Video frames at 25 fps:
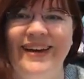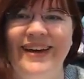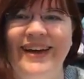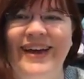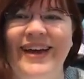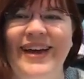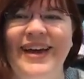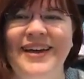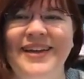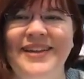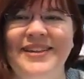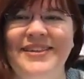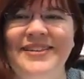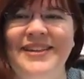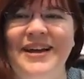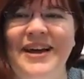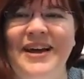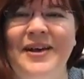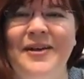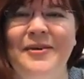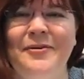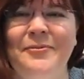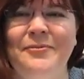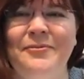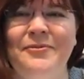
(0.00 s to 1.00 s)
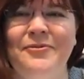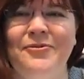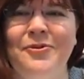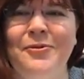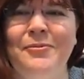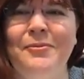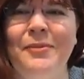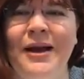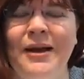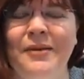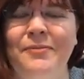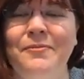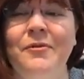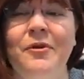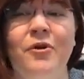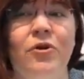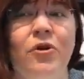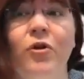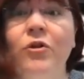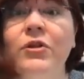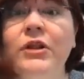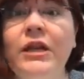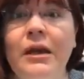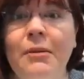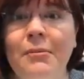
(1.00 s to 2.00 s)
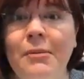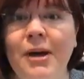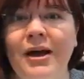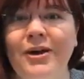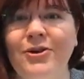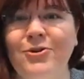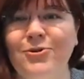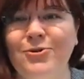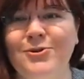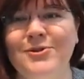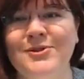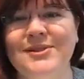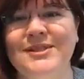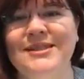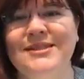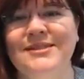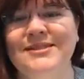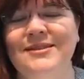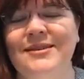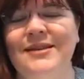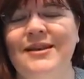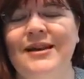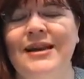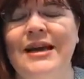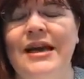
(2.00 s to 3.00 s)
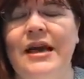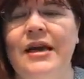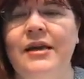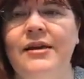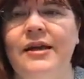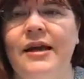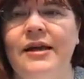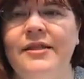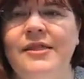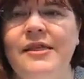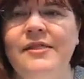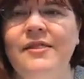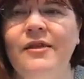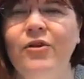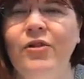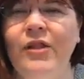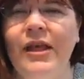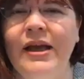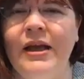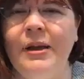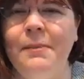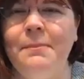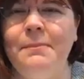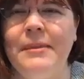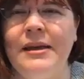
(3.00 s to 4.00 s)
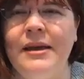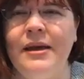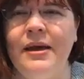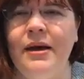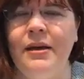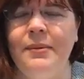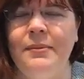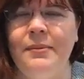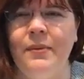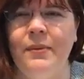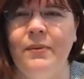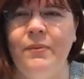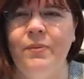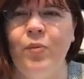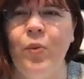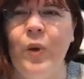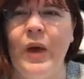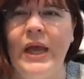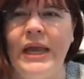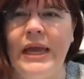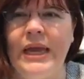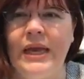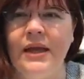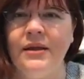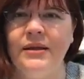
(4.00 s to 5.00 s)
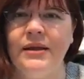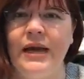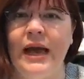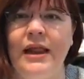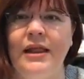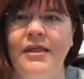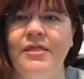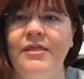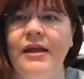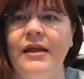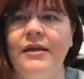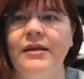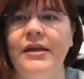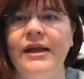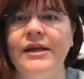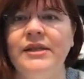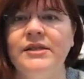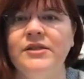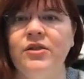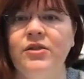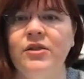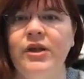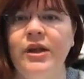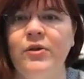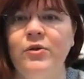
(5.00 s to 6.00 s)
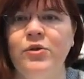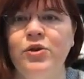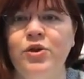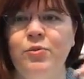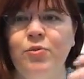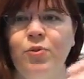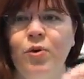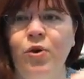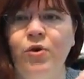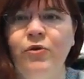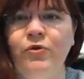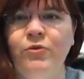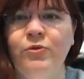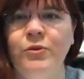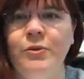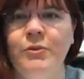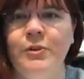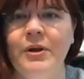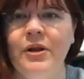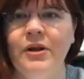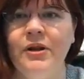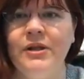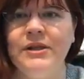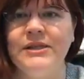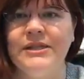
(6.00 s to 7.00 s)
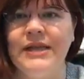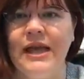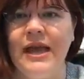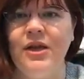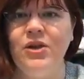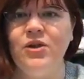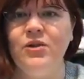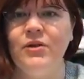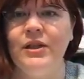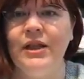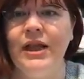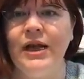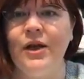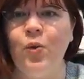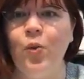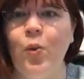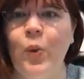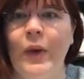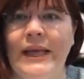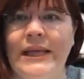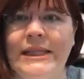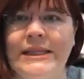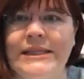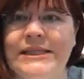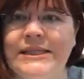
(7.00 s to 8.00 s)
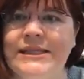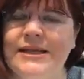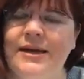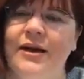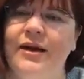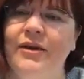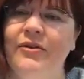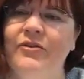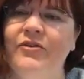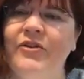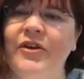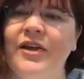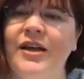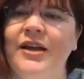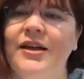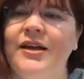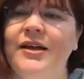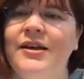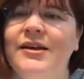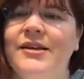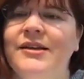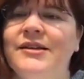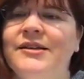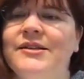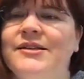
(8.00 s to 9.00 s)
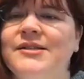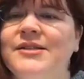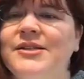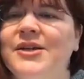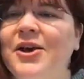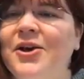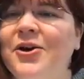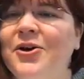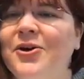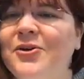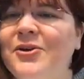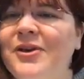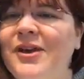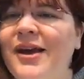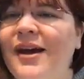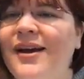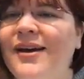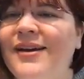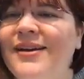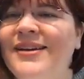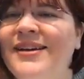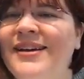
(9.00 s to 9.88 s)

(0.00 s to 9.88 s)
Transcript: and um, from and they're only at Michael's. And I think they're like a, a win it kind of thing. Like so, like when you pull from the middle of the skein, you can like win stuff. So yeah.